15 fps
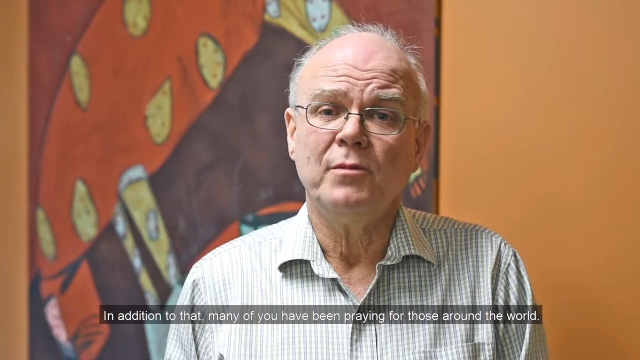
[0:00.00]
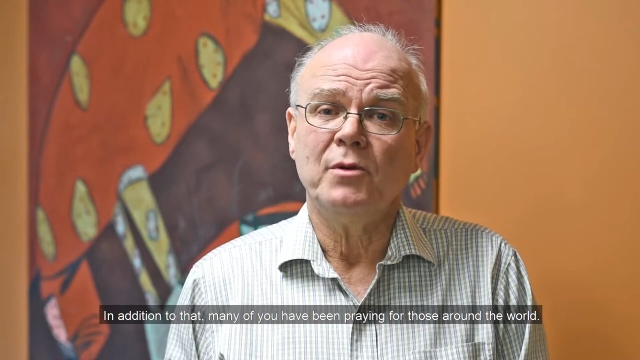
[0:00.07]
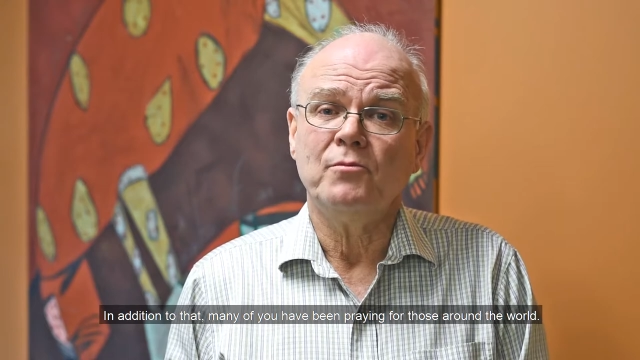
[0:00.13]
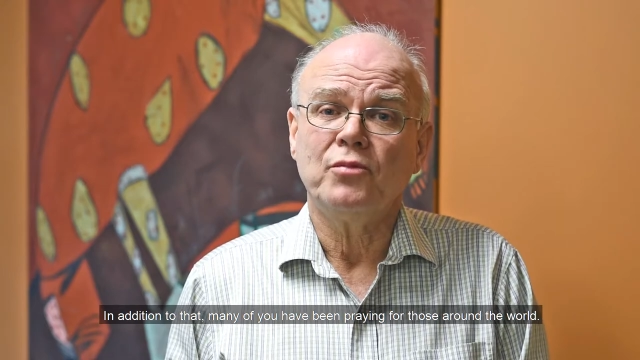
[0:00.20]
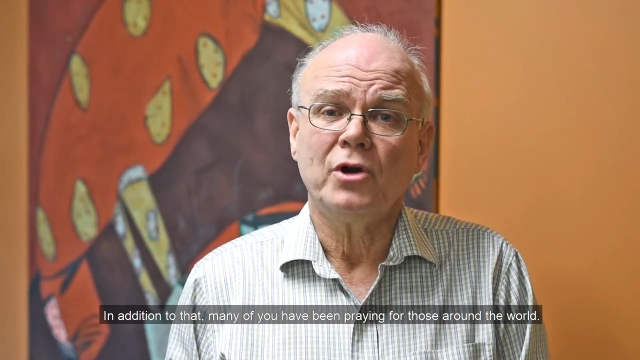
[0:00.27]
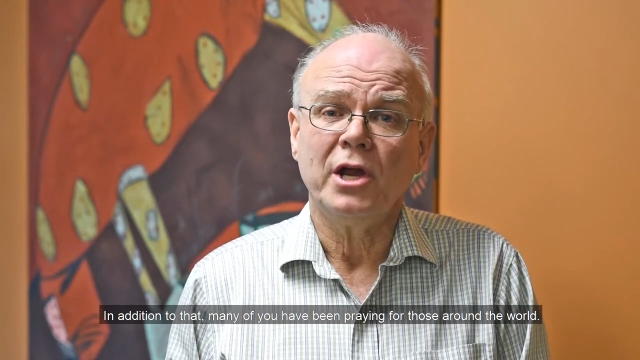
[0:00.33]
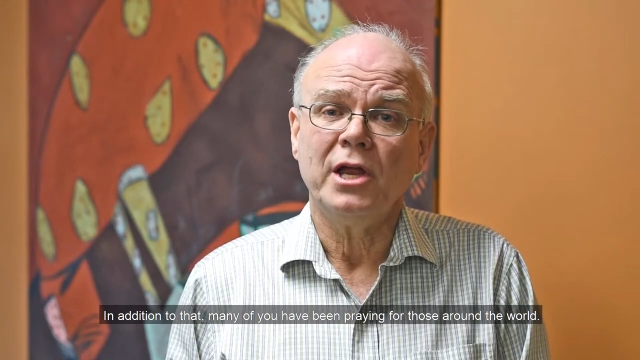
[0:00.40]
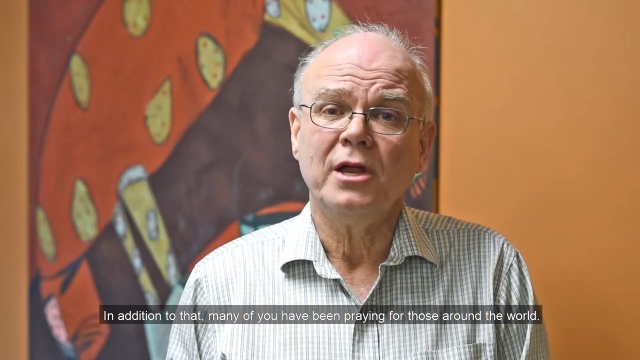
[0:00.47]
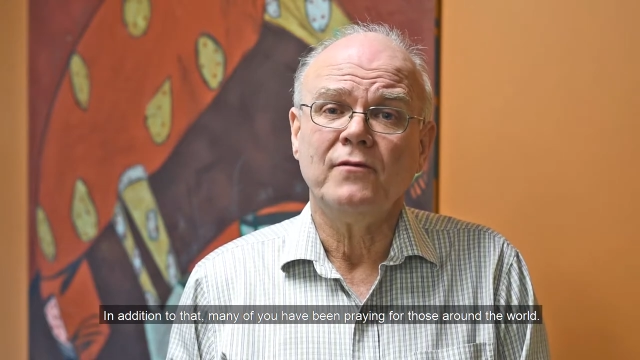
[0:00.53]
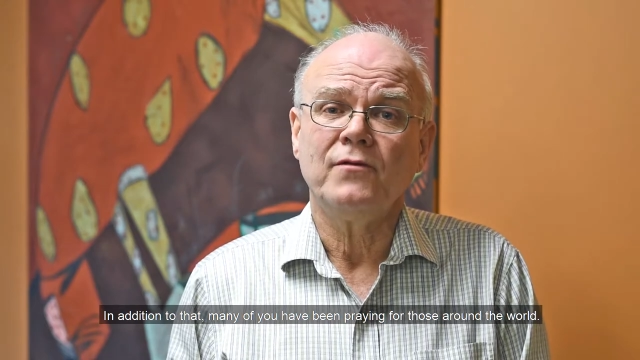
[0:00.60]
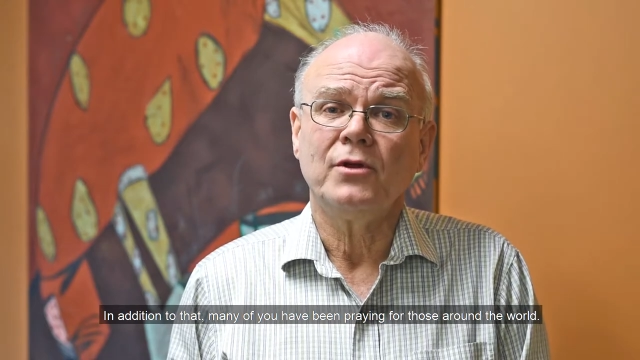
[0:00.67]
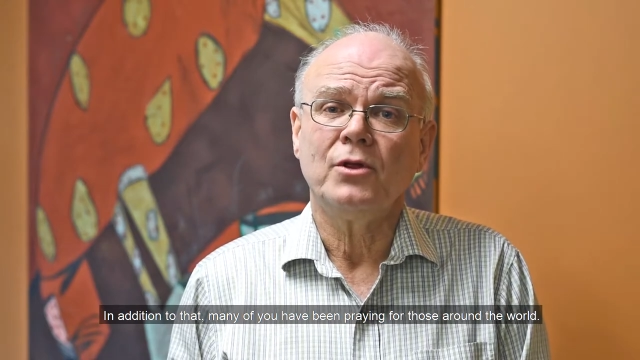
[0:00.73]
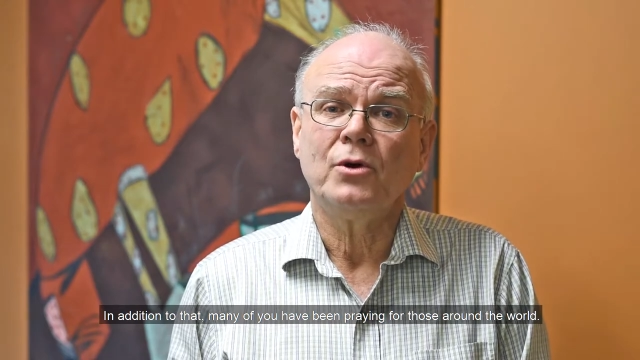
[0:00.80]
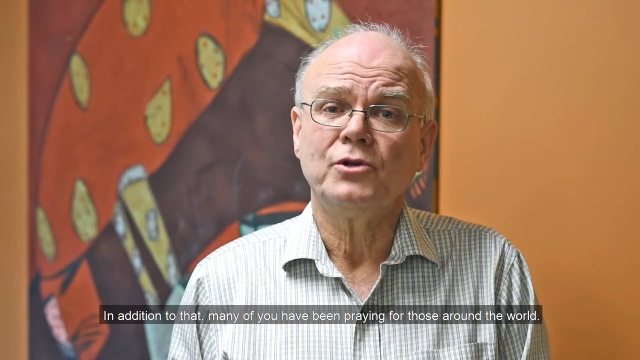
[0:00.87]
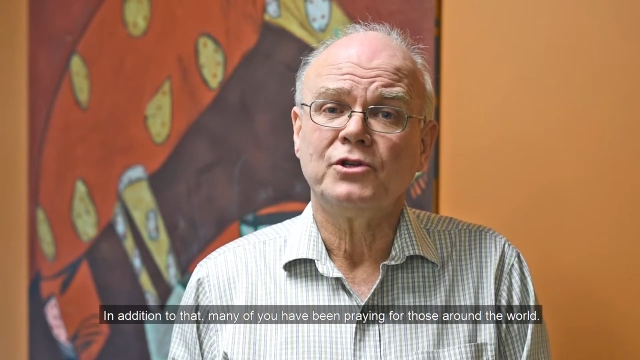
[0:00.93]
been praying
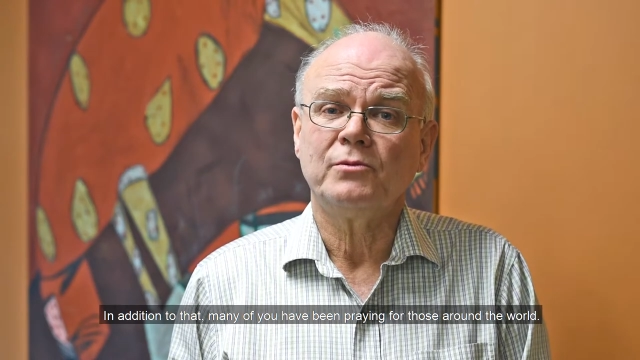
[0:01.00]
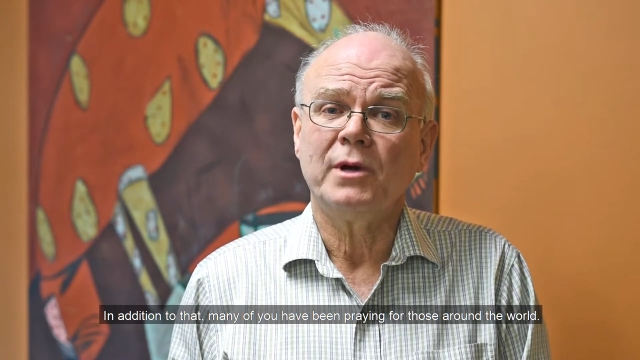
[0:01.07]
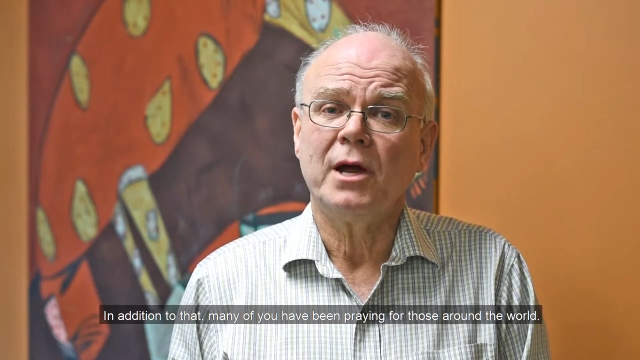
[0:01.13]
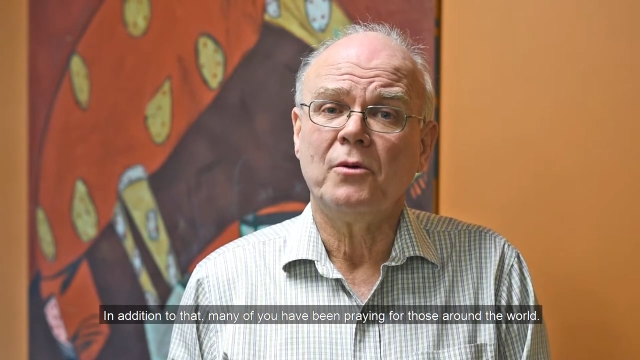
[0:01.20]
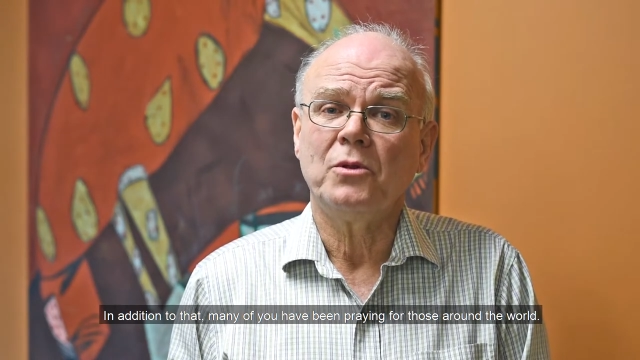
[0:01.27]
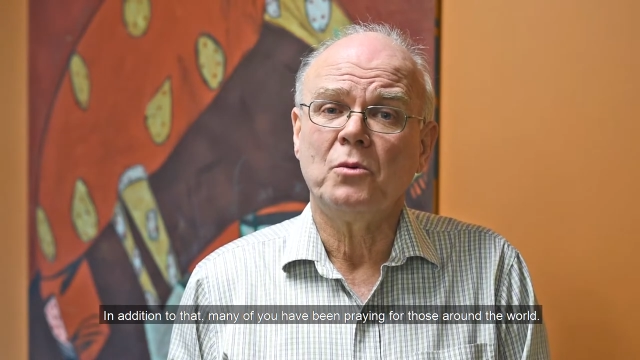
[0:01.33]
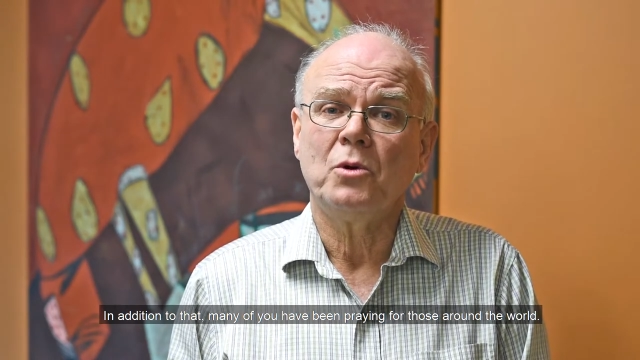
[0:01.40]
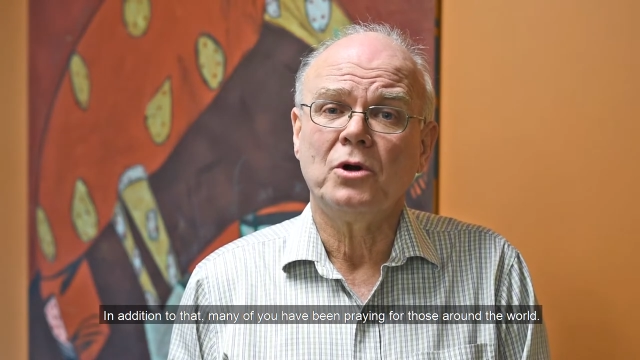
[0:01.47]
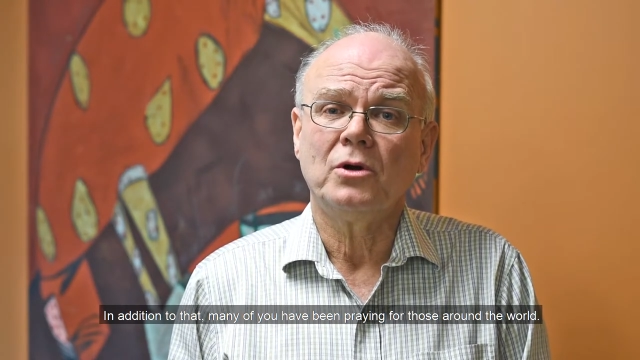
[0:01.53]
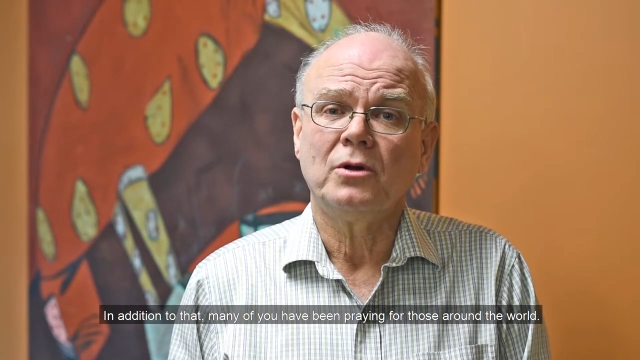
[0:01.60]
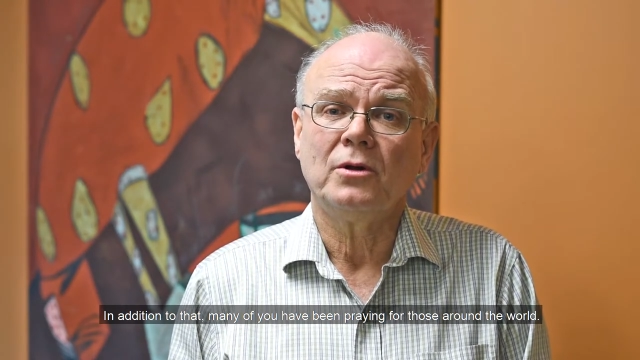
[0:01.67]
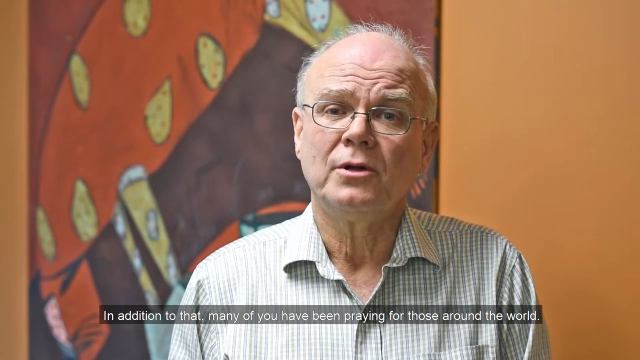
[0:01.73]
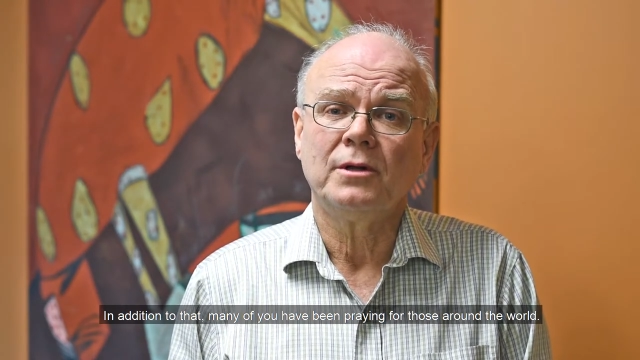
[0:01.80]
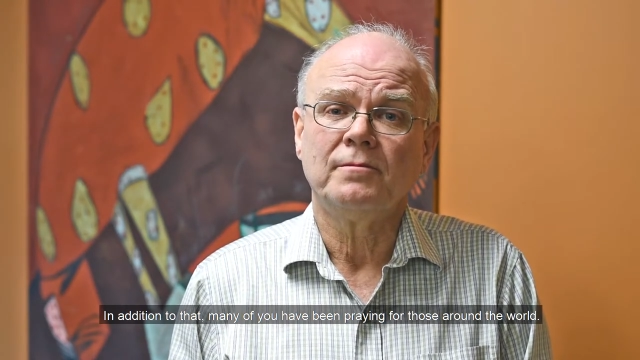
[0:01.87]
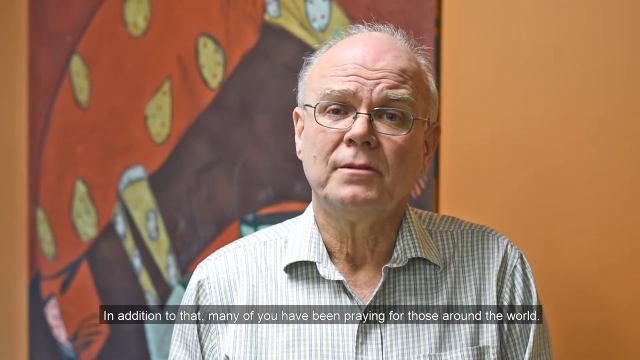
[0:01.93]
for those around the
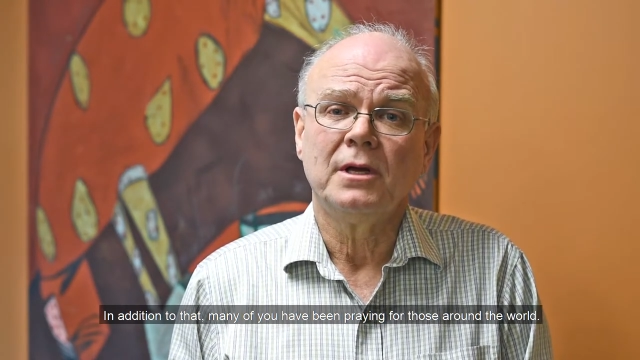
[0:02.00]
world.